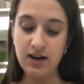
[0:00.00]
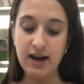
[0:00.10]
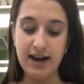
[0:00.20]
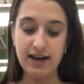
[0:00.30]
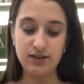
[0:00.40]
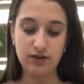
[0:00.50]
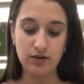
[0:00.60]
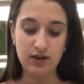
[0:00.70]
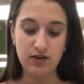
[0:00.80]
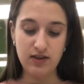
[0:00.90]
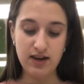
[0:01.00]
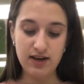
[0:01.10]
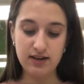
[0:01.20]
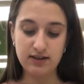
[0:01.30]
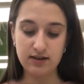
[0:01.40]
And so then
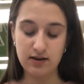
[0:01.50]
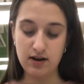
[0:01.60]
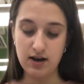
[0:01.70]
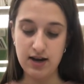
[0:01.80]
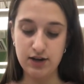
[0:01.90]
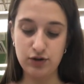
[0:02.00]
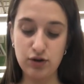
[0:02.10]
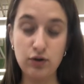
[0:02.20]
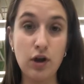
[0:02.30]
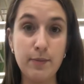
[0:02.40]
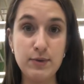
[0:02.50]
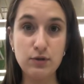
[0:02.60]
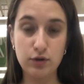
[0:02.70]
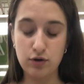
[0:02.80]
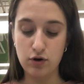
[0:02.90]
these
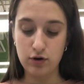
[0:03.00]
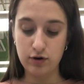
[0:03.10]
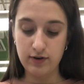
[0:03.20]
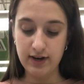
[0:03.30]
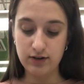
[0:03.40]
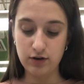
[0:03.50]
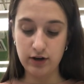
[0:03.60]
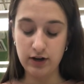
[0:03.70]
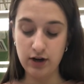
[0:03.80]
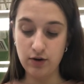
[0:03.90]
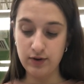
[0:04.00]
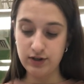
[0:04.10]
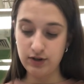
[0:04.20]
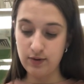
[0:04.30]
interlobular arteries are going to go into